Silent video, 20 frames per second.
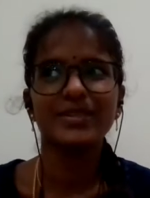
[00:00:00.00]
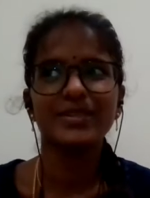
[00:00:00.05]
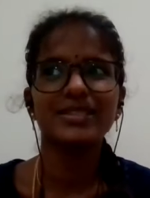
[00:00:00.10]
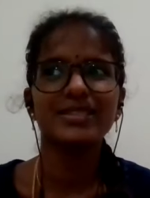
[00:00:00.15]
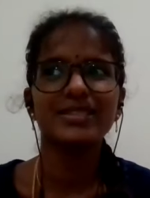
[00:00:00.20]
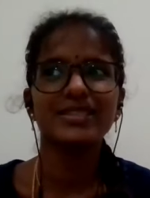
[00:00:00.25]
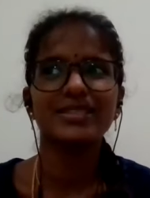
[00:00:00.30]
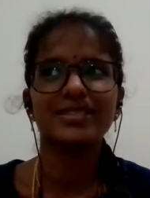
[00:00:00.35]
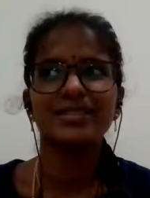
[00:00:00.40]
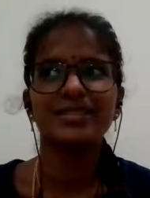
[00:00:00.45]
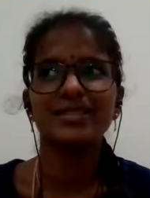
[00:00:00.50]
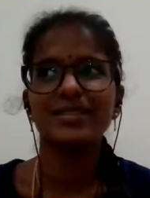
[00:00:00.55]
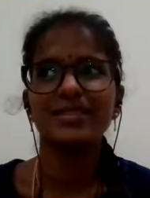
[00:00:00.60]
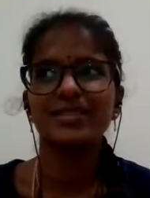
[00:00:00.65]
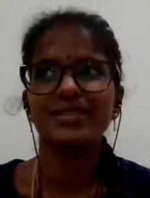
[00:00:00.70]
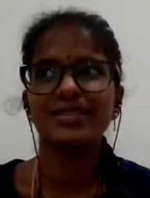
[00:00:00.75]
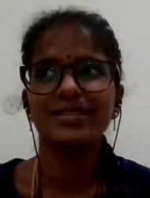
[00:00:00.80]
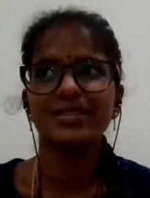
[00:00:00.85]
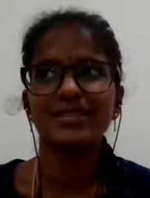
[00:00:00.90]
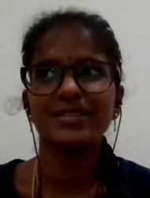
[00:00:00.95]
three sixty
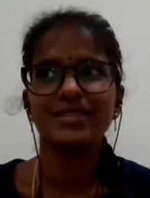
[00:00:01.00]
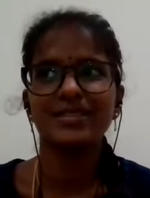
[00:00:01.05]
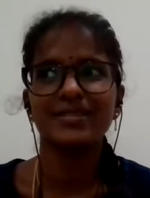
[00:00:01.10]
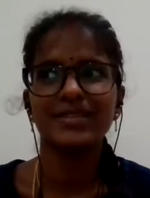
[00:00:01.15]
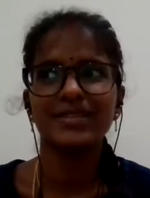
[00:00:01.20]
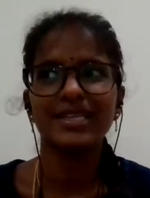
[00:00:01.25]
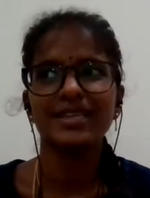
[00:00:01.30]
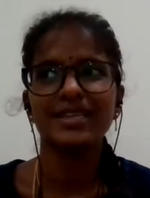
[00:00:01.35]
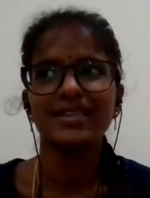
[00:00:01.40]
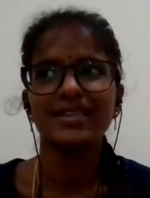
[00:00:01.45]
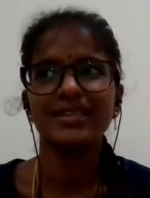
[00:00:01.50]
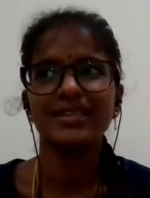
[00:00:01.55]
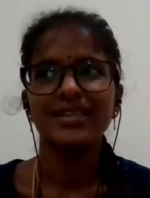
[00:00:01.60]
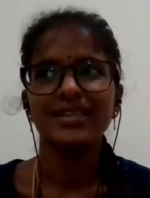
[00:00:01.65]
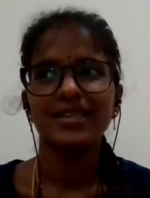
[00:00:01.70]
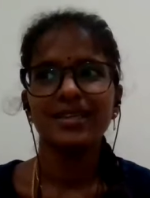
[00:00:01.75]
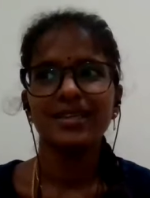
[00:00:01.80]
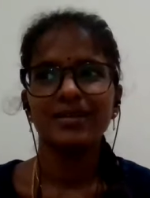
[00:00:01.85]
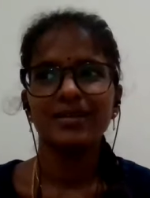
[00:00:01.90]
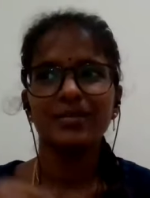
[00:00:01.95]
is really
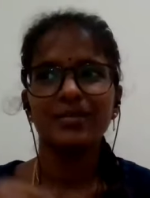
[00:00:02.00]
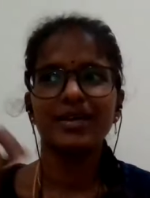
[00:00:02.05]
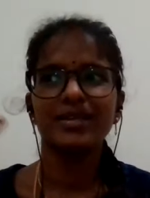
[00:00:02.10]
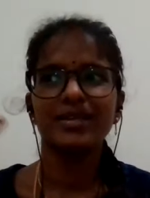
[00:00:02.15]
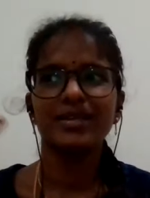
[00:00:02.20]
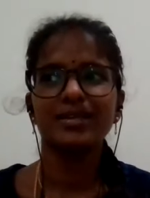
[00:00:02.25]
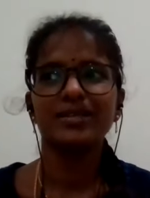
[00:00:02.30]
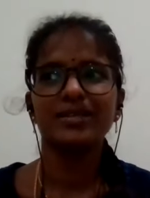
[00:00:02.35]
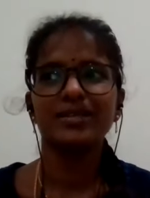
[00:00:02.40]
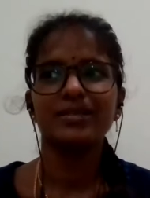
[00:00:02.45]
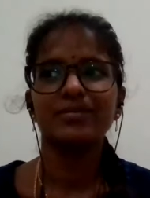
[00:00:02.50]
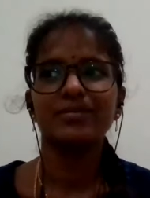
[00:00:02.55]
my